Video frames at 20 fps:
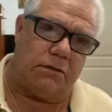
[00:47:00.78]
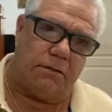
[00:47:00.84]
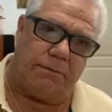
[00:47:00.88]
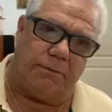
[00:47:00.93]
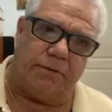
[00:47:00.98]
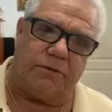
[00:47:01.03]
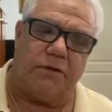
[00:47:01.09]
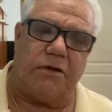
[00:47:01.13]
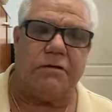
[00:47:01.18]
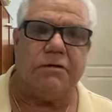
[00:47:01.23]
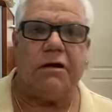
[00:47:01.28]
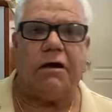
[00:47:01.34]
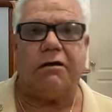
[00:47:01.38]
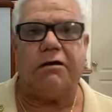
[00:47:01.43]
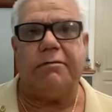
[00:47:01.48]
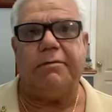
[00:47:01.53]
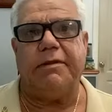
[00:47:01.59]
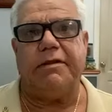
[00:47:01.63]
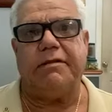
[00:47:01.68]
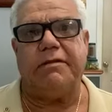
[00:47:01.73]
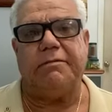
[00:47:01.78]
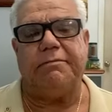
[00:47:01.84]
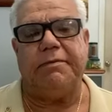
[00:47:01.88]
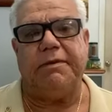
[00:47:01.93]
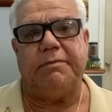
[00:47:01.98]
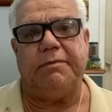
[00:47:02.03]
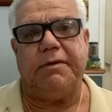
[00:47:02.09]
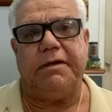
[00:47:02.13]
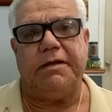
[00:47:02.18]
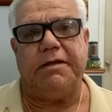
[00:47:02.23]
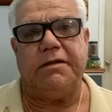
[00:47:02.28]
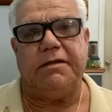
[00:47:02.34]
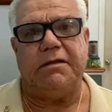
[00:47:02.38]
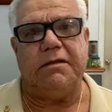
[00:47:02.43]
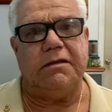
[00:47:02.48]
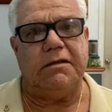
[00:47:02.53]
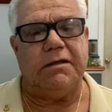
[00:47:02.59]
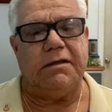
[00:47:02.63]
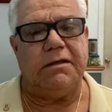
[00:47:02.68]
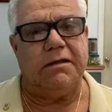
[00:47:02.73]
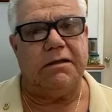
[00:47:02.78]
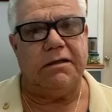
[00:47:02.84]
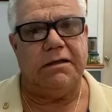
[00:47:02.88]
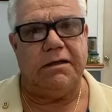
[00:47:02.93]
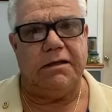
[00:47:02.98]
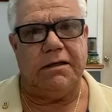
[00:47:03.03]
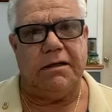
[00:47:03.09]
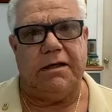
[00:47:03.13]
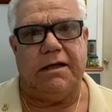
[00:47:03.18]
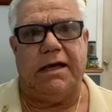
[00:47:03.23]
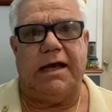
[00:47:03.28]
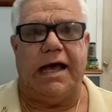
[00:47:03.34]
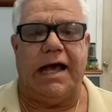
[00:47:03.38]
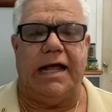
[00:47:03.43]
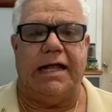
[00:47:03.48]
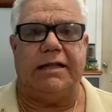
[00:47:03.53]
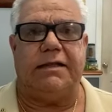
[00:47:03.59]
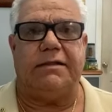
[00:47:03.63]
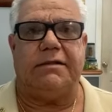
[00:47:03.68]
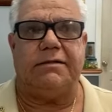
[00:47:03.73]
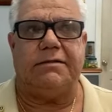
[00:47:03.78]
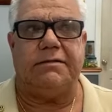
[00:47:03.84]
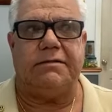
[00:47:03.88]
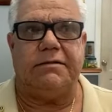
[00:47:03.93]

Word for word: to put undocumented people and